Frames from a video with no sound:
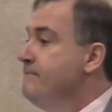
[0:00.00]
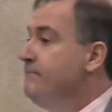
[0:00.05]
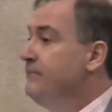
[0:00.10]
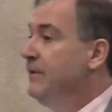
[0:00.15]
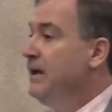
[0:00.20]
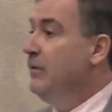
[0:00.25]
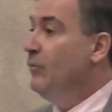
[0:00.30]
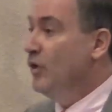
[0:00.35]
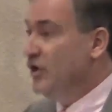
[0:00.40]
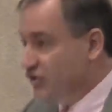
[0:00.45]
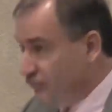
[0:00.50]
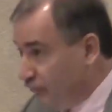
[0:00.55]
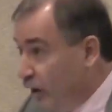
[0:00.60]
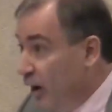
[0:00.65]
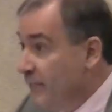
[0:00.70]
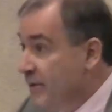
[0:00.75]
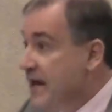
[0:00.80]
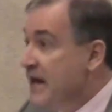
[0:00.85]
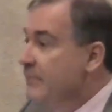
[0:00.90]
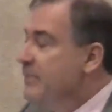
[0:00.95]
It was
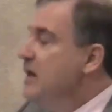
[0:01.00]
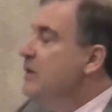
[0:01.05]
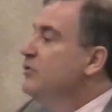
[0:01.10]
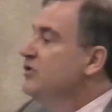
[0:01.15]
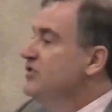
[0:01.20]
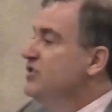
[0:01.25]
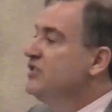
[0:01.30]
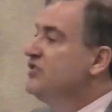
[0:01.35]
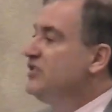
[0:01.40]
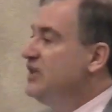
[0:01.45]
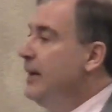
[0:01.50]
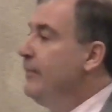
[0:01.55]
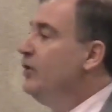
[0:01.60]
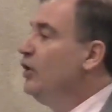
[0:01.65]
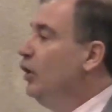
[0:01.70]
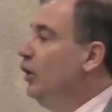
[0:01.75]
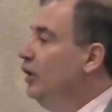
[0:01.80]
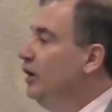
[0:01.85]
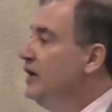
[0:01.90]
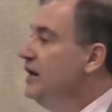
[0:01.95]
from him. He was the
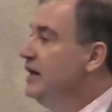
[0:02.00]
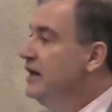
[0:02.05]
seminal.